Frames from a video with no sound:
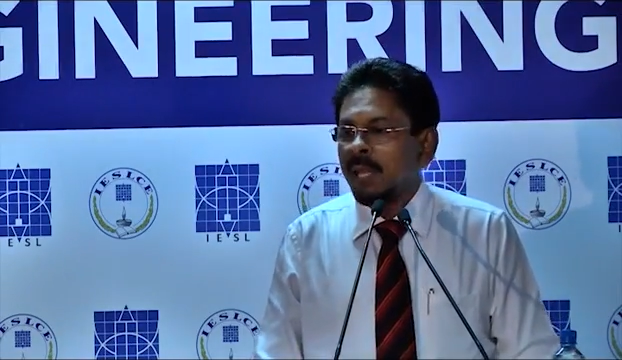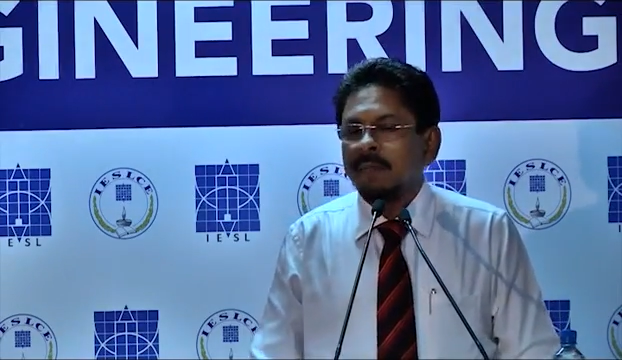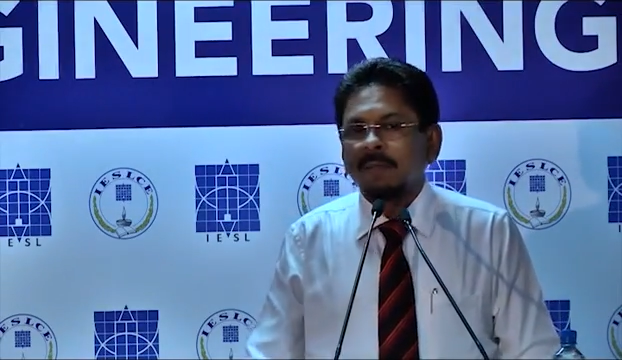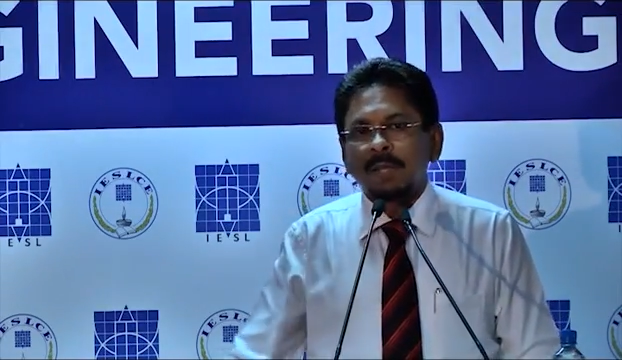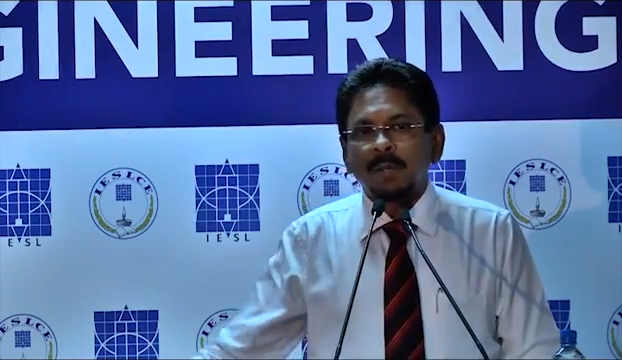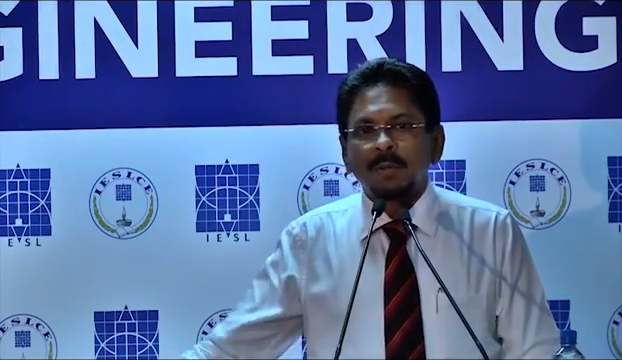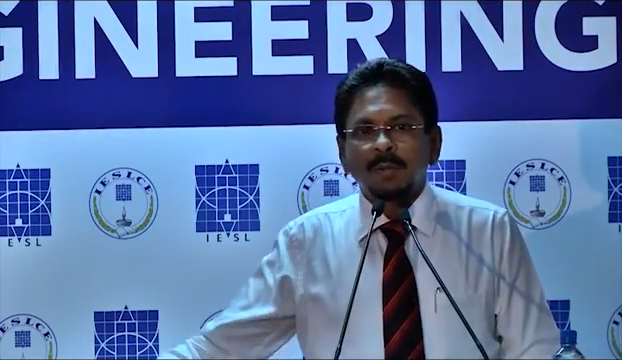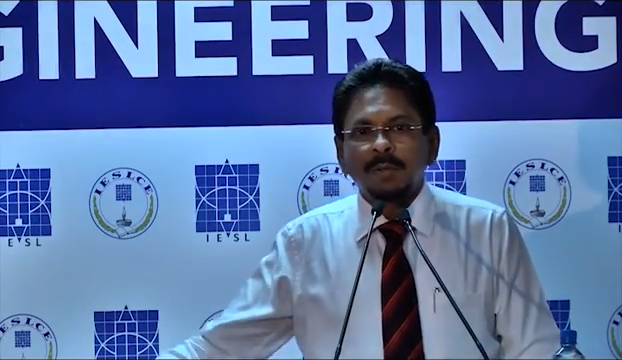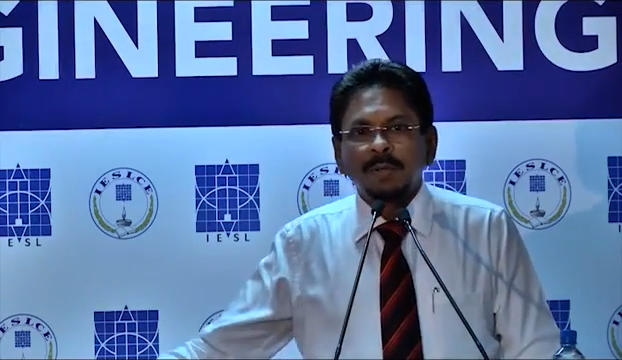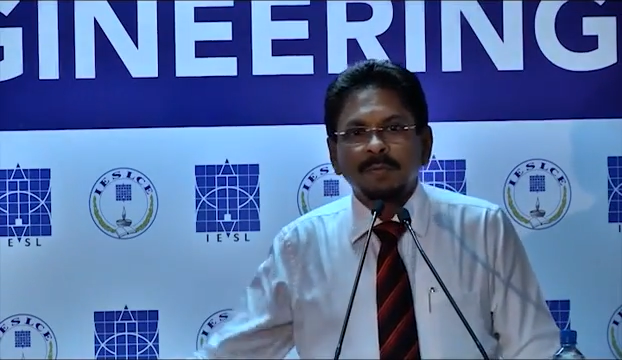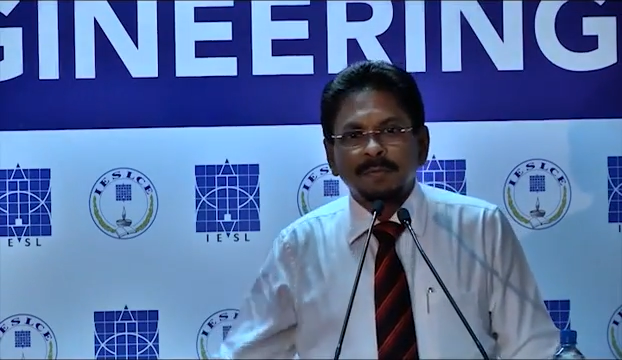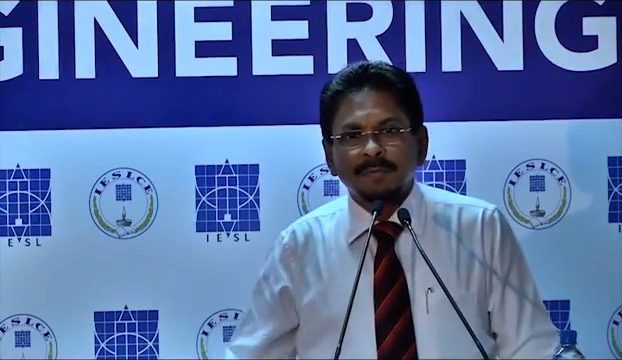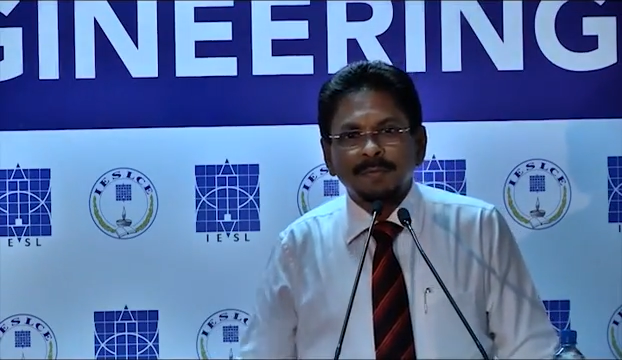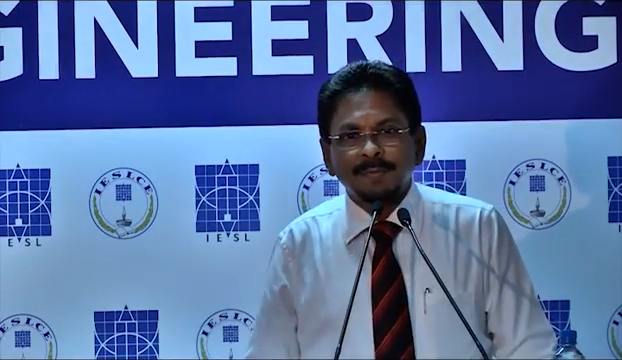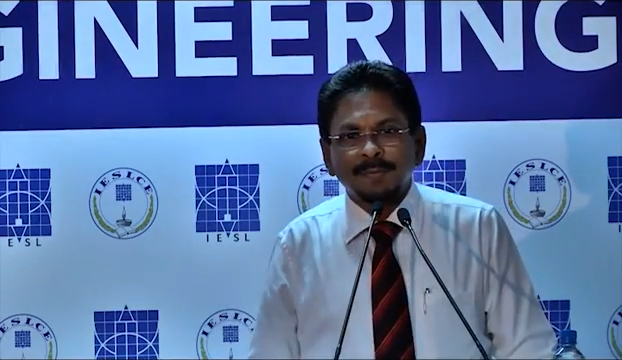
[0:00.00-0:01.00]
I will
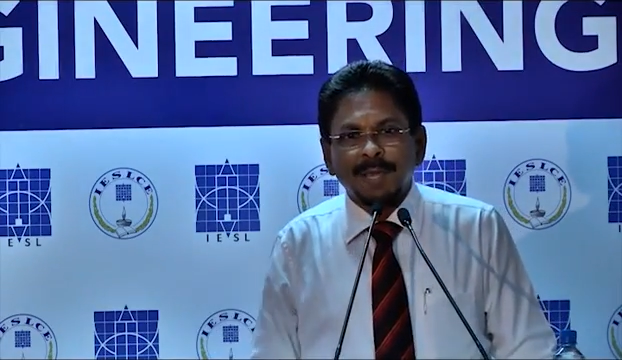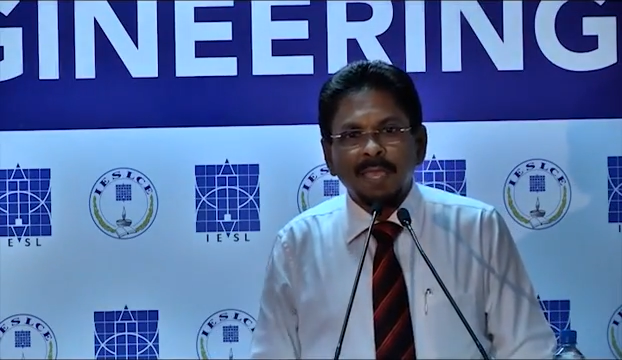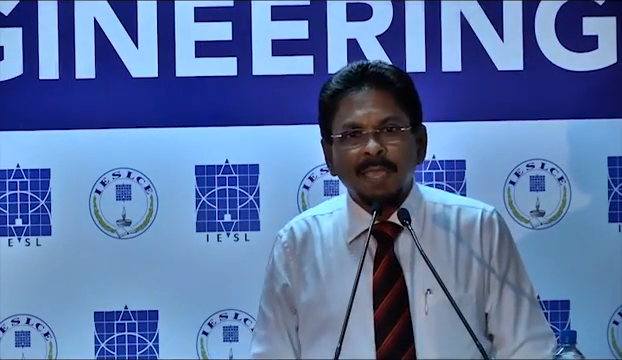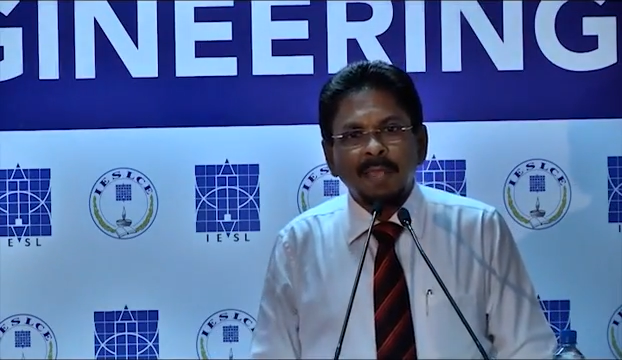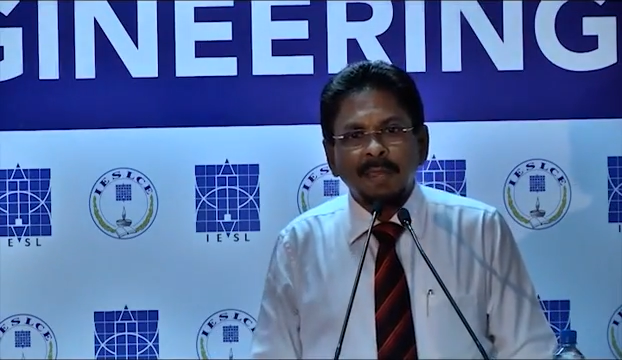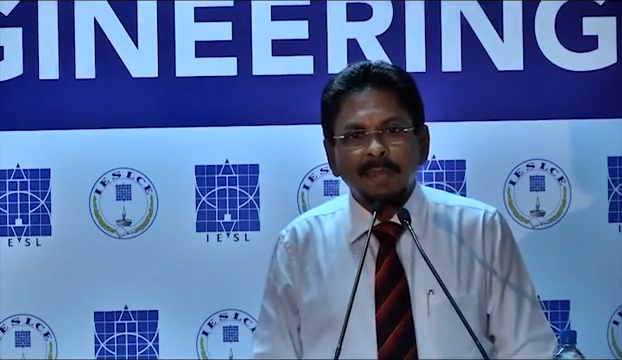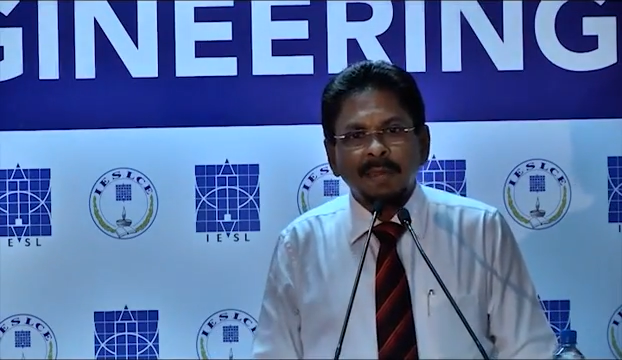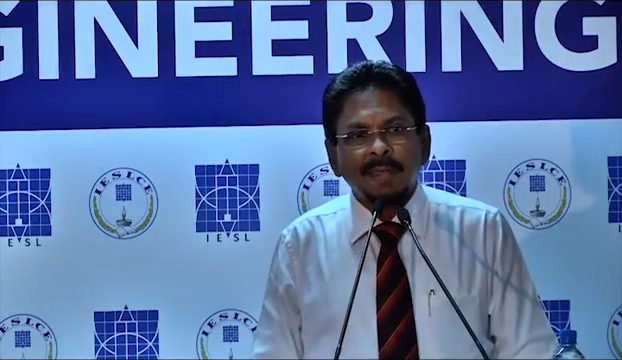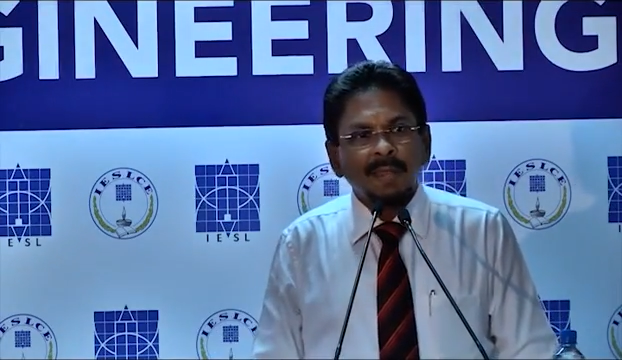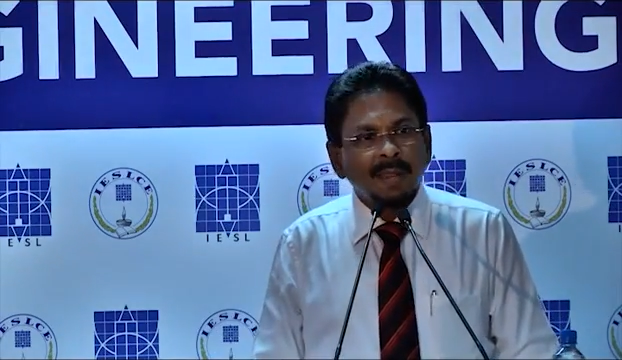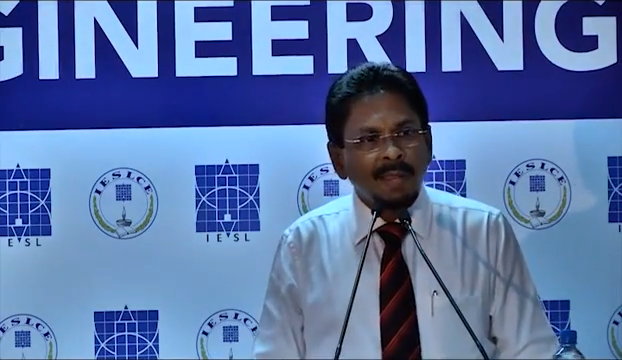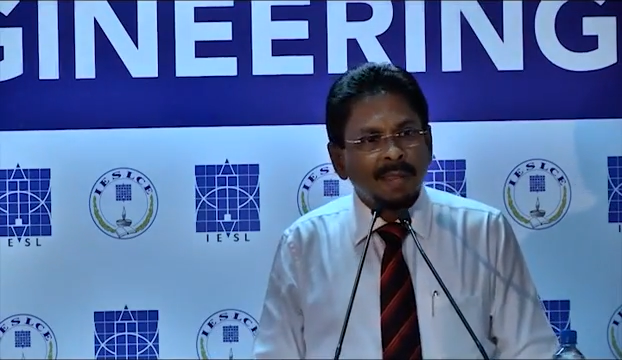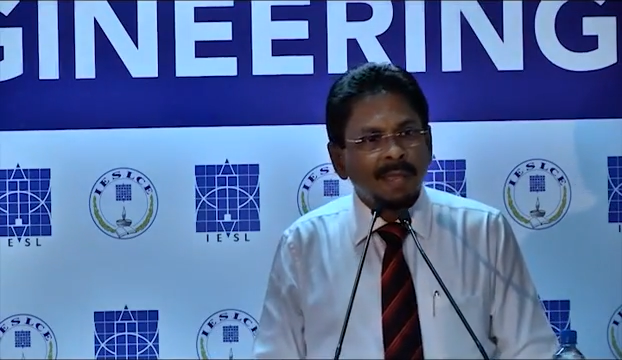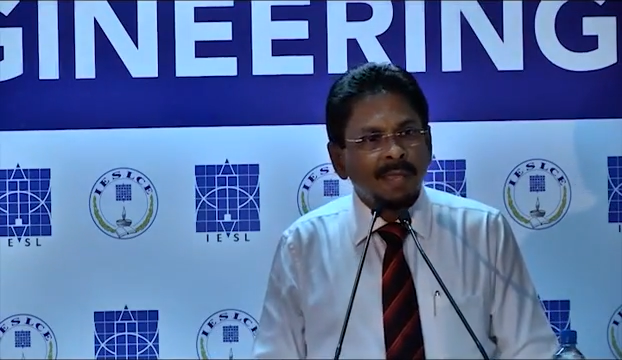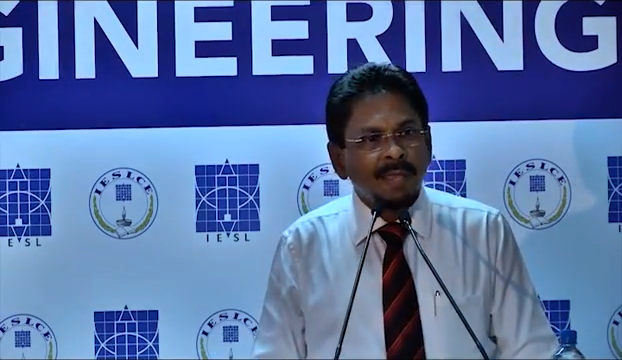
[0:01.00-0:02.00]
do my engineering
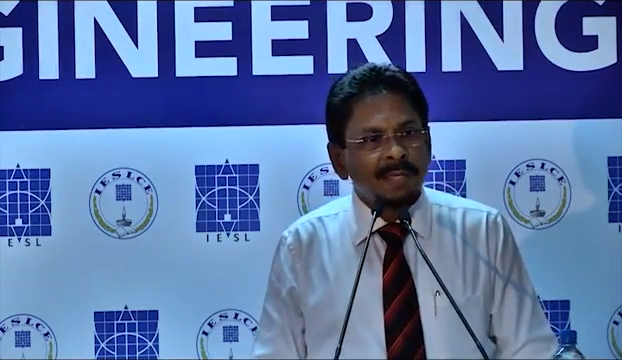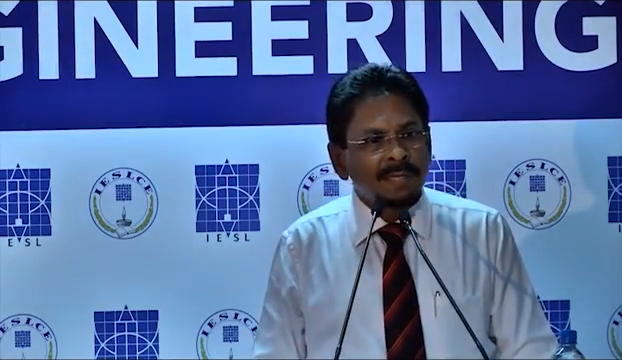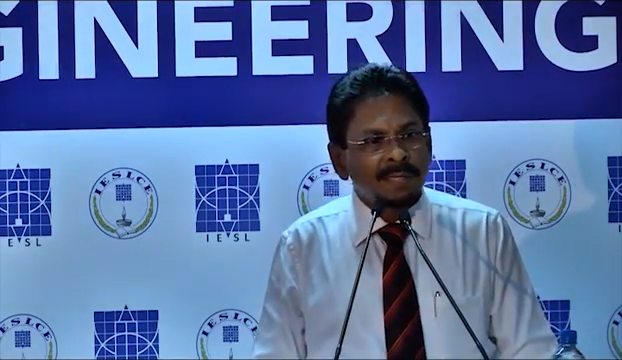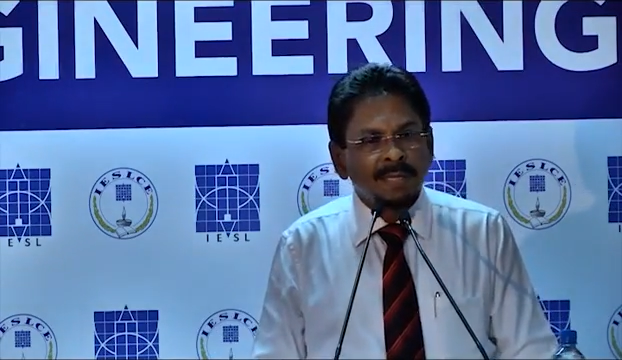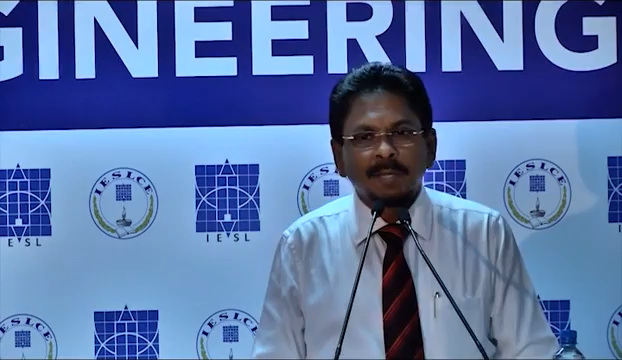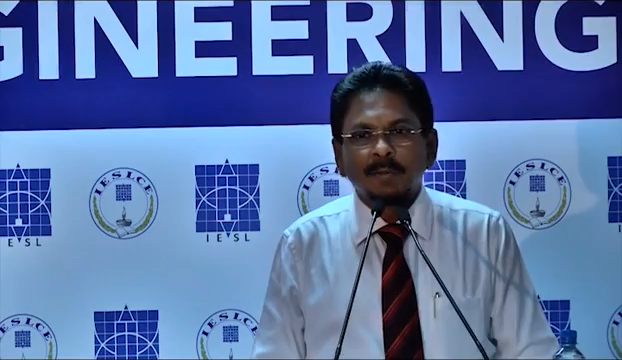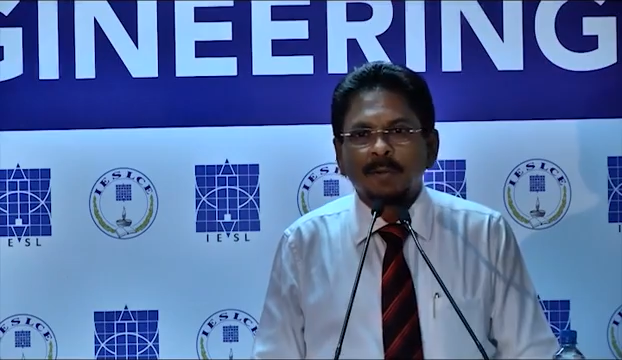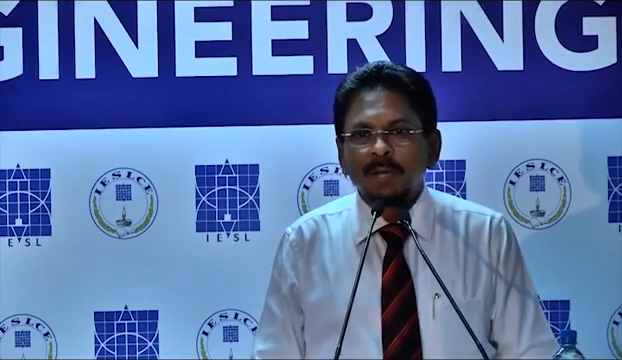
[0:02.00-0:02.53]
at the IESL